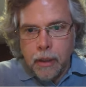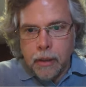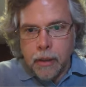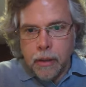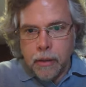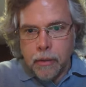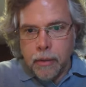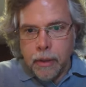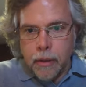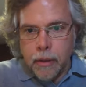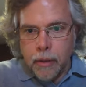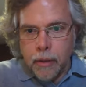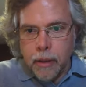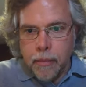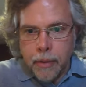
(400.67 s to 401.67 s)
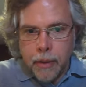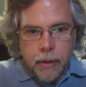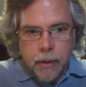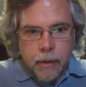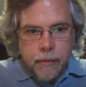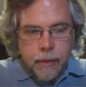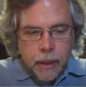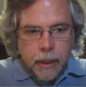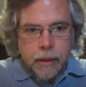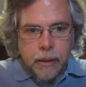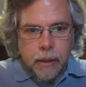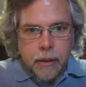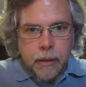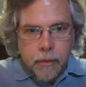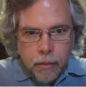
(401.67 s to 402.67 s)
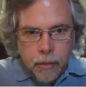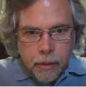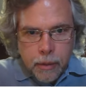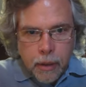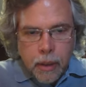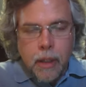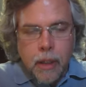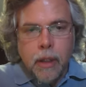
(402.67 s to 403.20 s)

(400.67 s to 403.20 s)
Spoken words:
that is a required part of the online course.